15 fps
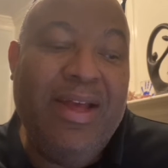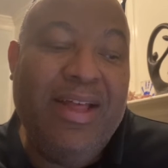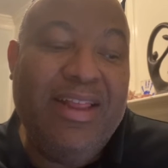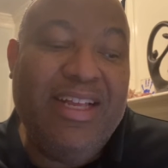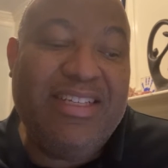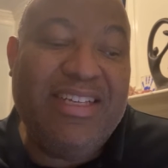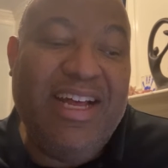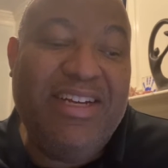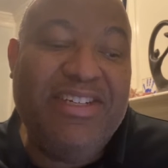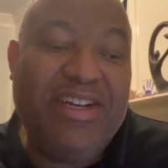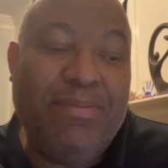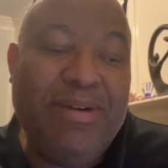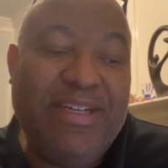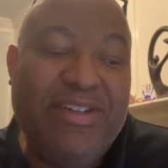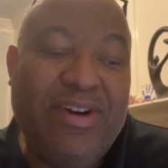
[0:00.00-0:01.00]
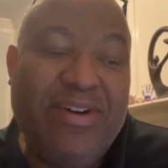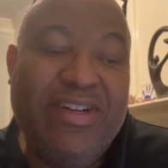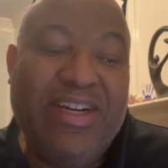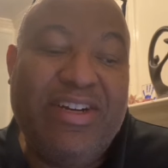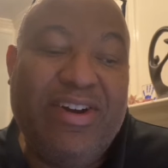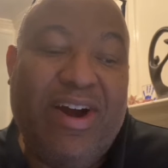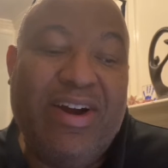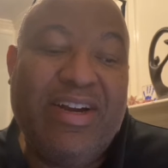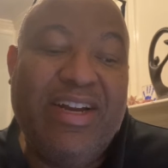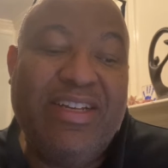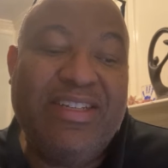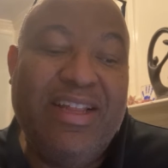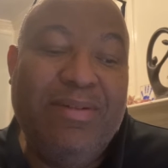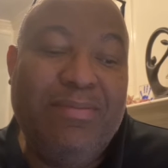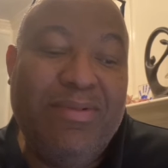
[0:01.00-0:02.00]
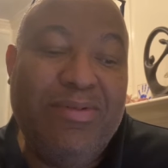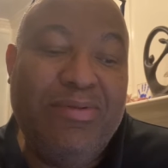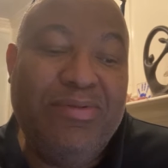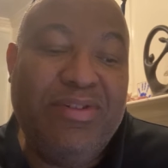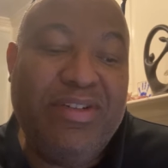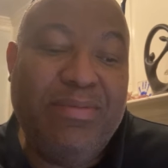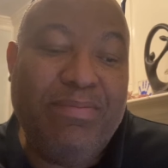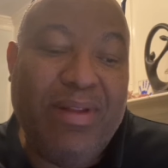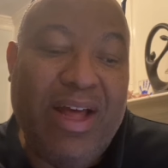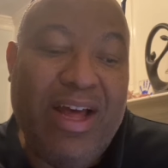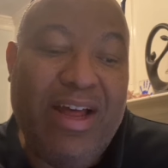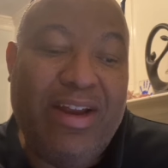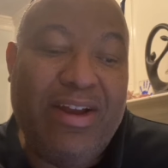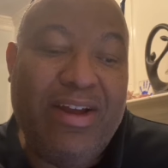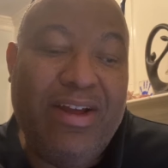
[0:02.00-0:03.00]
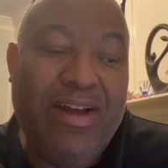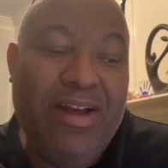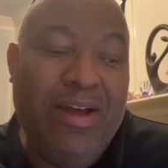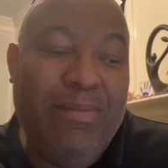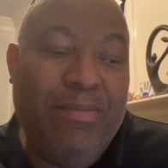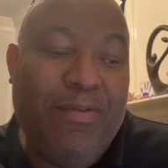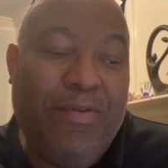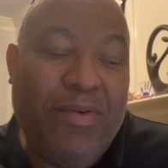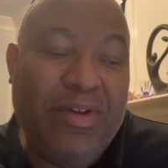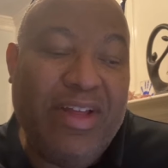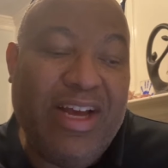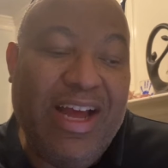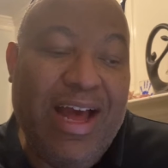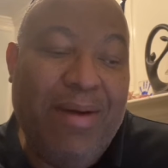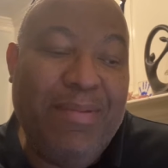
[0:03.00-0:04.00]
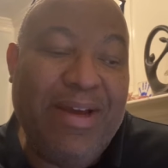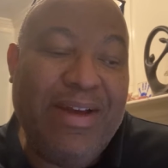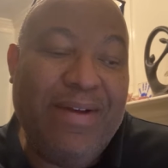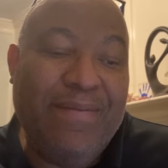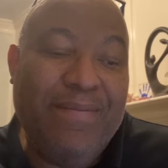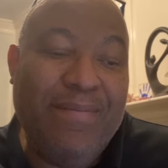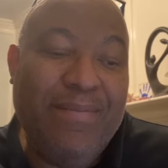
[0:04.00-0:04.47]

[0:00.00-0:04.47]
The sun shall be turned to darkness and the moon to blood before the coming